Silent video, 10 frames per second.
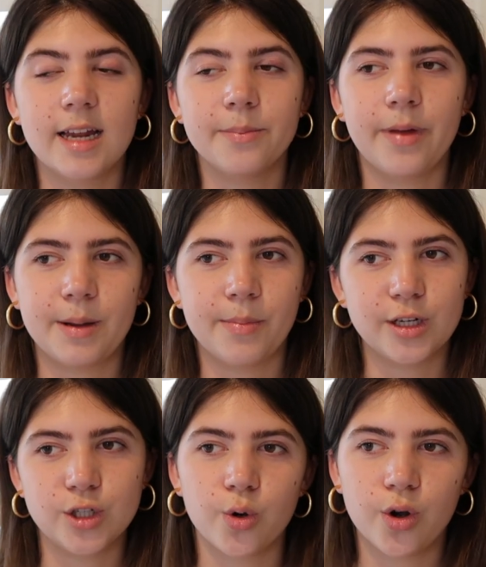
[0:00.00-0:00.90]
and like my
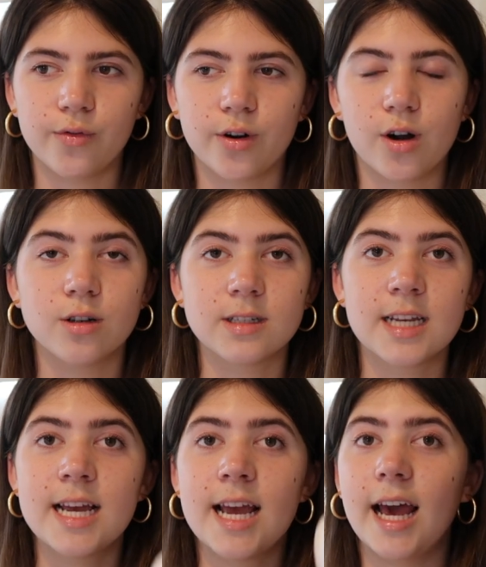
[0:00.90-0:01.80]
short overalls
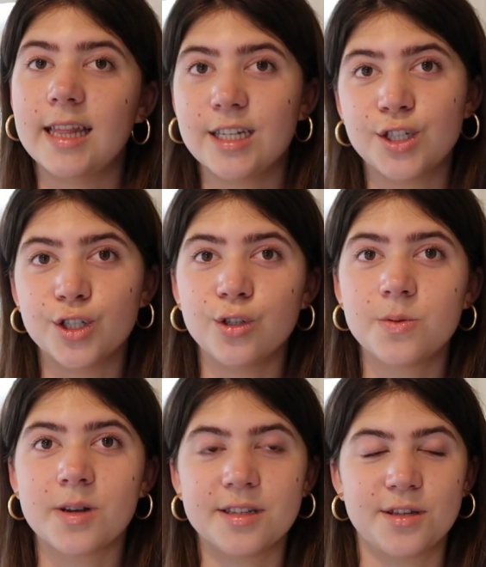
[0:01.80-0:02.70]
and these
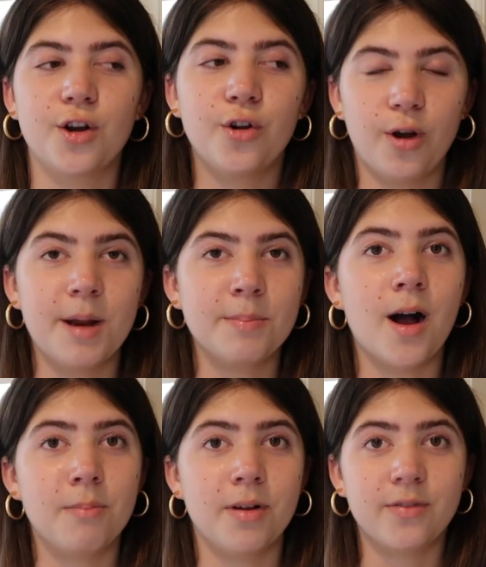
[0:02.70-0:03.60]
shoes because they're a great
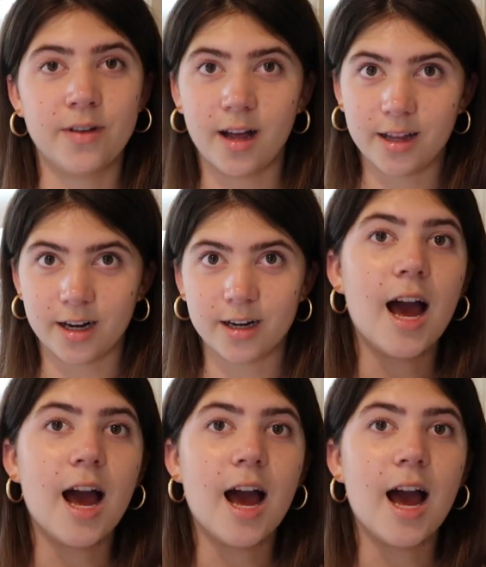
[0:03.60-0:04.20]
pop of color.